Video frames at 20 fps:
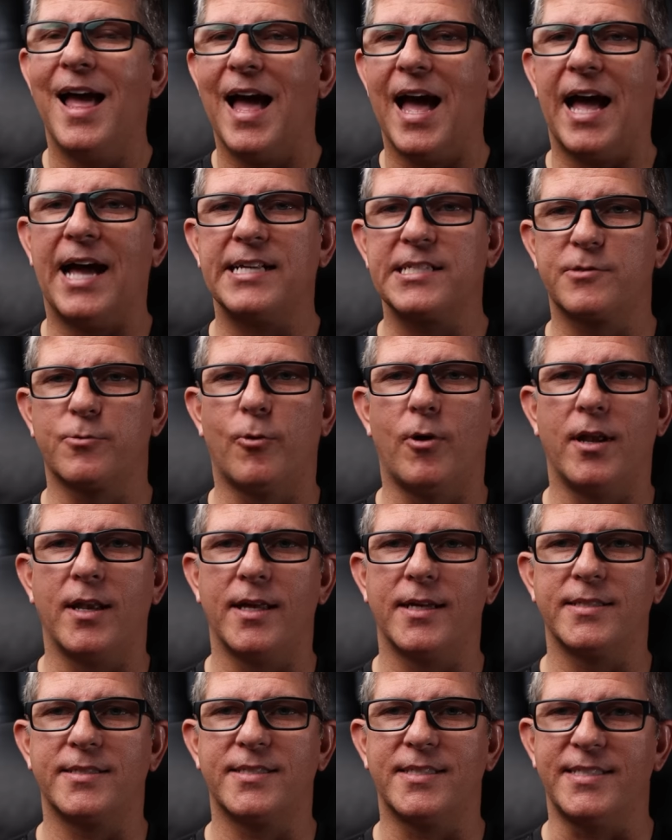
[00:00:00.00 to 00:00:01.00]
as well
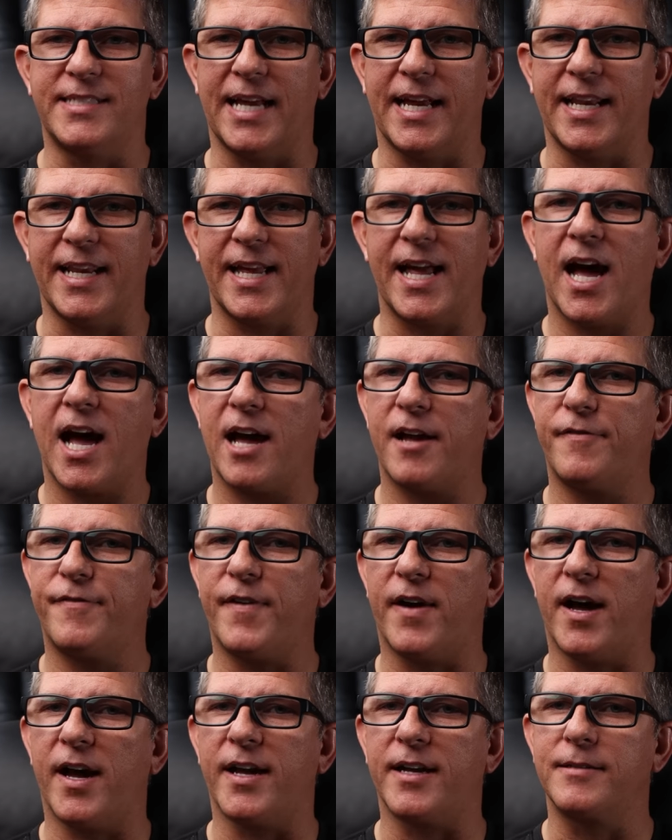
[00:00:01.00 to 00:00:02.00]
as Daily
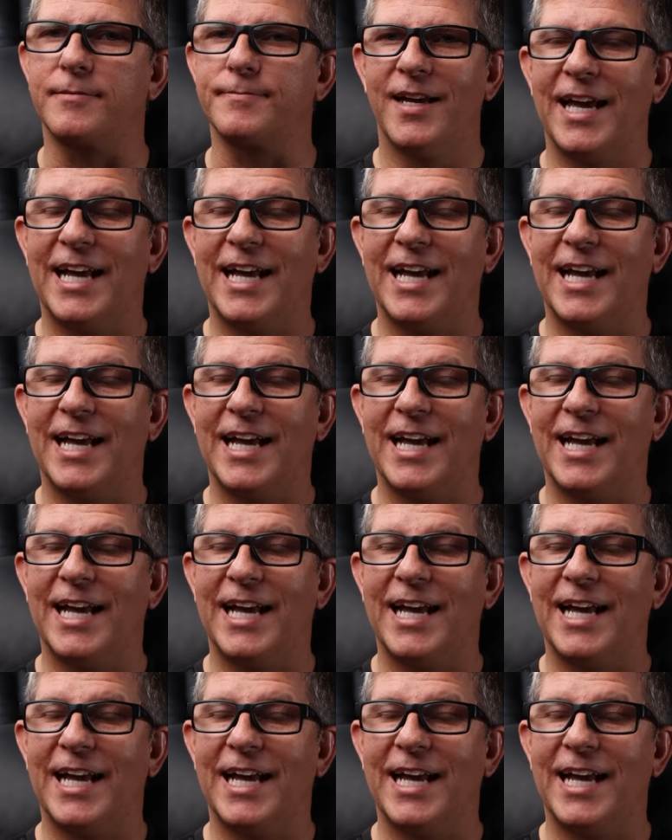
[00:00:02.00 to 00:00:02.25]
Hi-Fi.